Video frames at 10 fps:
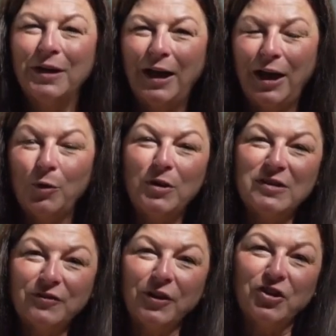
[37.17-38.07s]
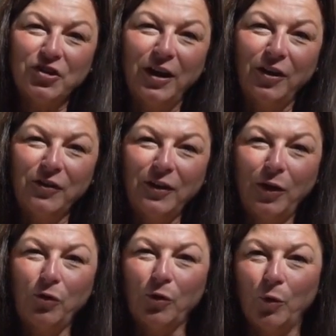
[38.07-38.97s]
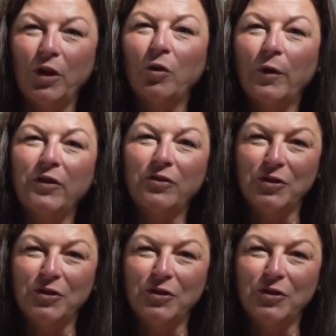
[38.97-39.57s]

How do we differentiate ourselves? And one of the ways